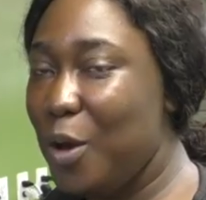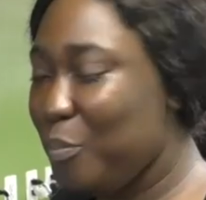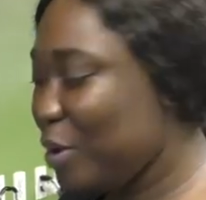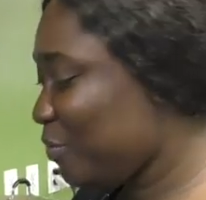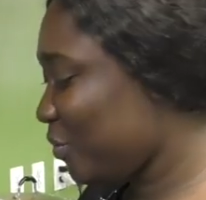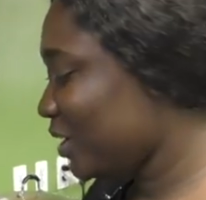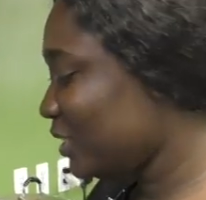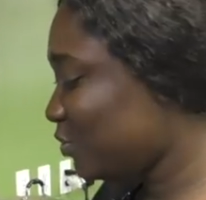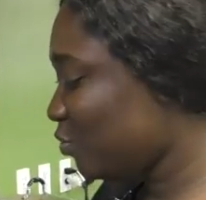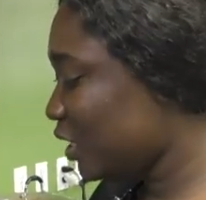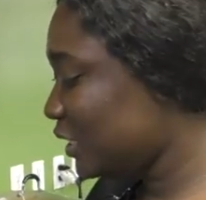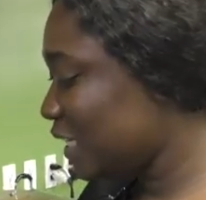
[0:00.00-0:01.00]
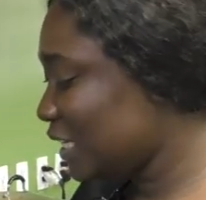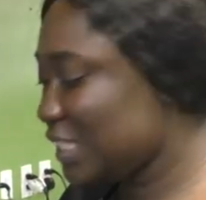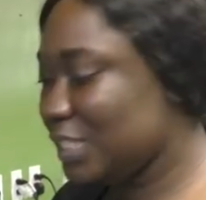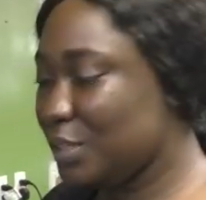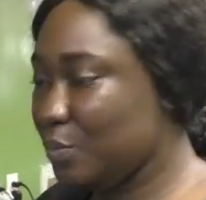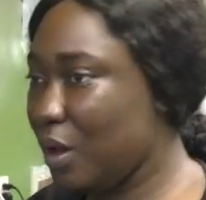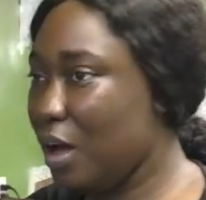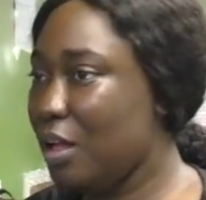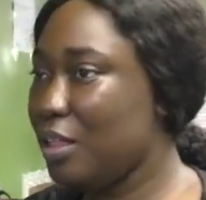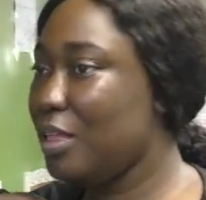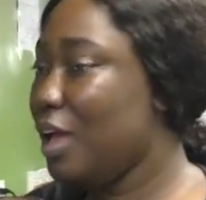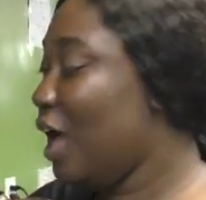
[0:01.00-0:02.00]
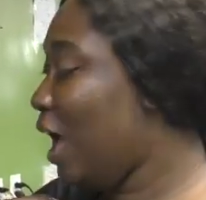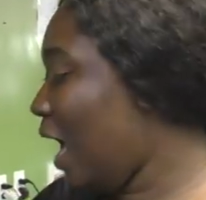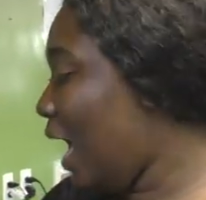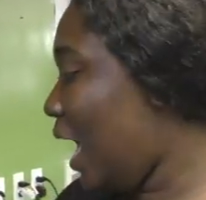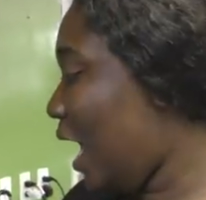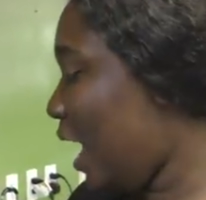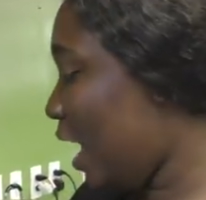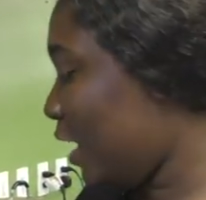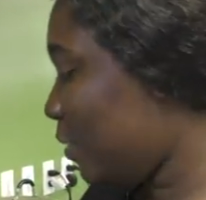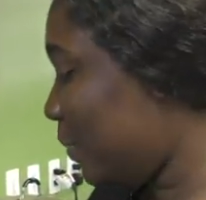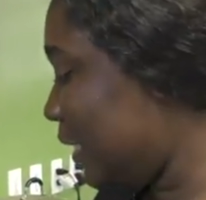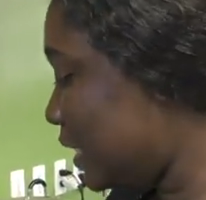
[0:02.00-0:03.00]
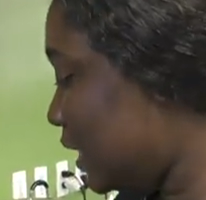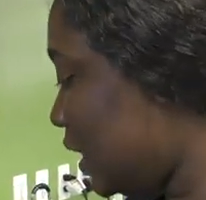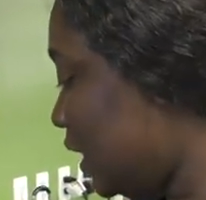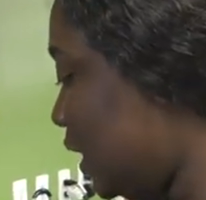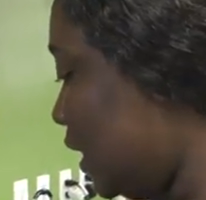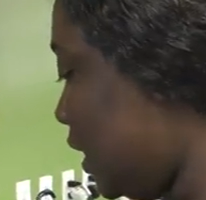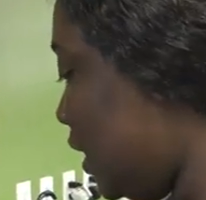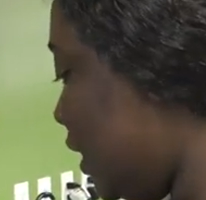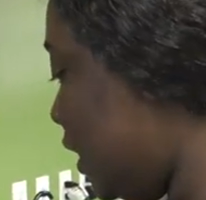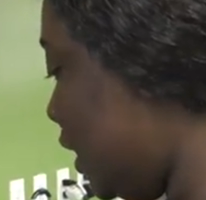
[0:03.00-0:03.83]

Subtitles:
help my parents run this as well, and basically